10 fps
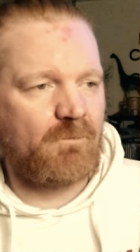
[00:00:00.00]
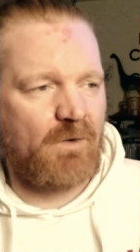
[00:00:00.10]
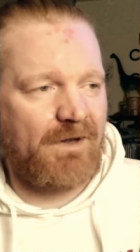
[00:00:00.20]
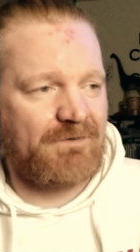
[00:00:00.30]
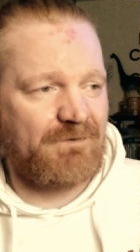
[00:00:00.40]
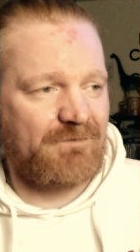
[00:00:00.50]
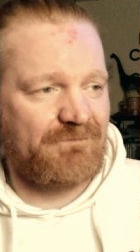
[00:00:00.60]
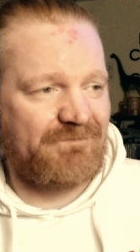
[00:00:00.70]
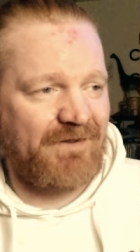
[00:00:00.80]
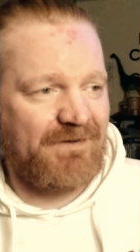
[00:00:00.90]
Why do
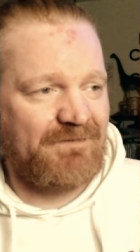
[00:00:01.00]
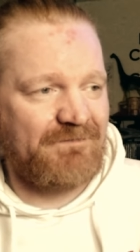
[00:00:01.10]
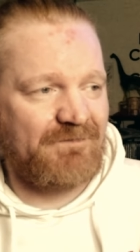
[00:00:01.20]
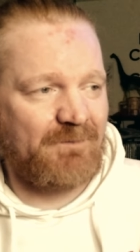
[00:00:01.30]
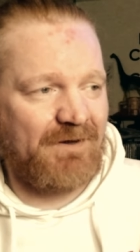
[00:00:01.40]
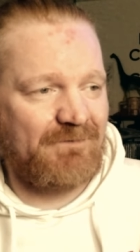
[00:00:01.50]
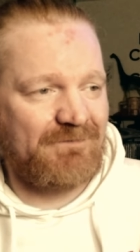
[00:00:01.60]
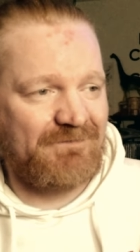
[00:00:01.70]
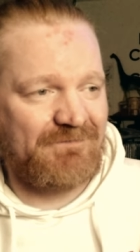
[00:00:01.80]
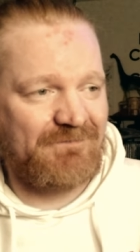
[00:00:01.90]
you say this about
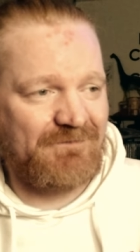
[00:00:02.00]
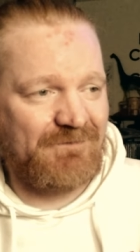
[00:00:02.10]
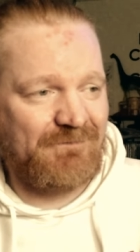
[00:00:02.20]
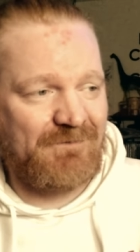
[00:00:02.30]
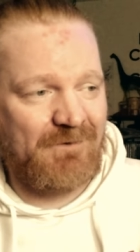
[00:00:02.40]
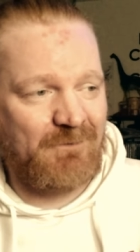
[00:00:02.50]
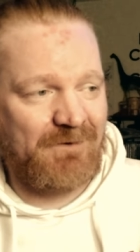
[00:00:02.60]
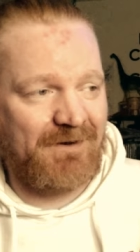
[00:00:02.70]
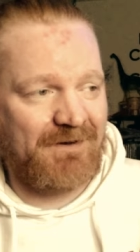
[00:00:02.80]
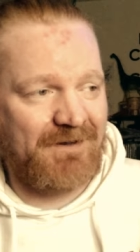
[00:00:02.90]
us? You know
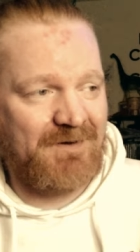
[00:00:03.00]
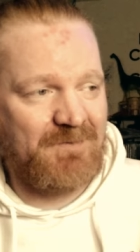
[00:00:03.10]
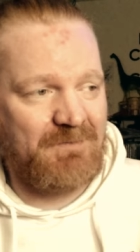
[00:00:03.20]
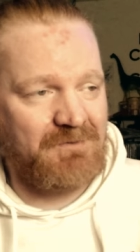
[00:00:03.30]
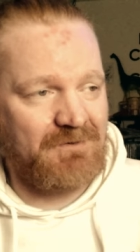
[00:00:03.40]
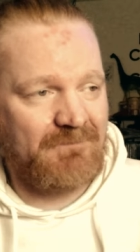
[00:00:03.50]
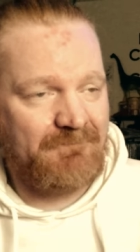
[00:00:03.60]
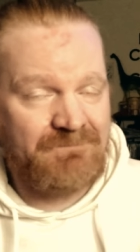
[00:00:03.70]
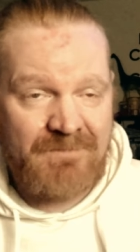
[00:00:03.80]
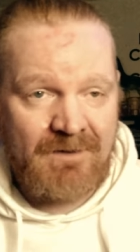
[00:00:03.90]
we are capable.
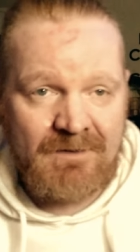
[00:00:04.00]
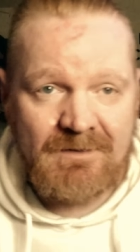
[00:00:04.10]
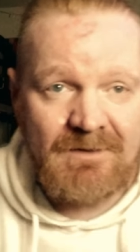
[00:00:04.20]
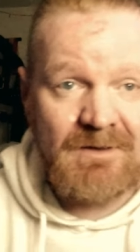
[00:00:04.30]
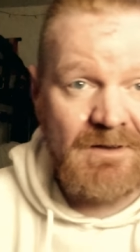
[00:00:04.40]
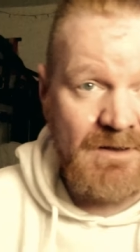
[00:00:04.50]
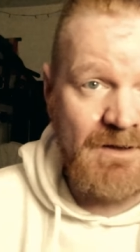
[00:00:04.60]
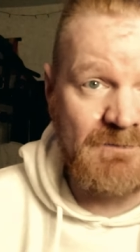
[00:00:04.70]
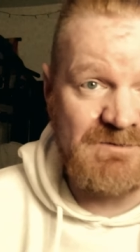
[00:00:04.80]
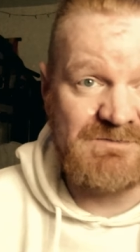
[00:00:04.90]

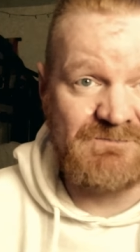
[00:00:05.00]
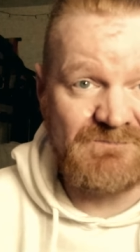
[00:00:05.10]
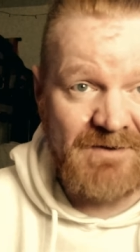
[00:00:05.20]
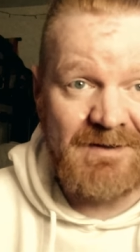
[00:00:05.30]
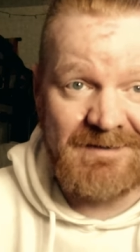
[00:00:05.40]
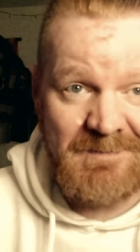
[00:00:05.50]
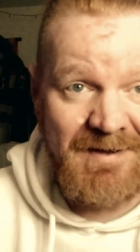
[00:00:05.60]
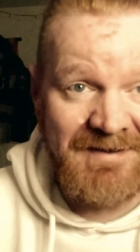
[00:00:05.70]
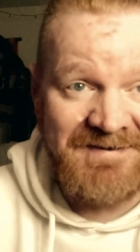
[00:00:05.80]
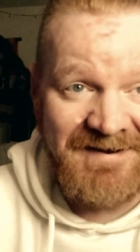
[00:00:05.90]
It was really
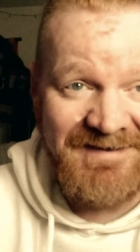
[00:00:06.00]
bad.